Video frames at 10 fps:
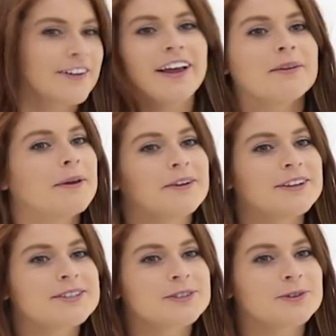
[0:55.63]
an elementary
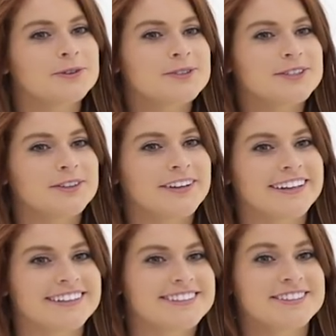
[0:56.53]
school
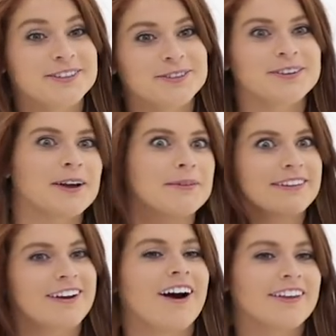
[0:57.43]
student to coming to
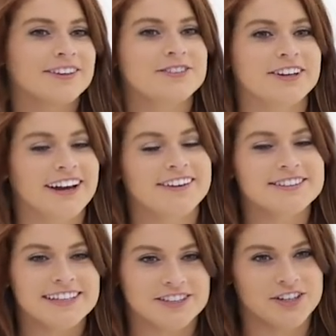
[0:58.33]
college here? How
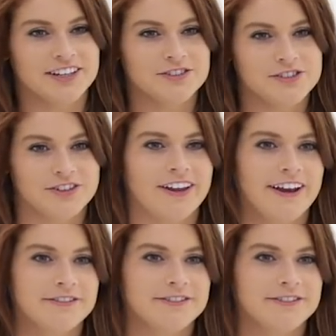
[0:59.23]
has that changed your life?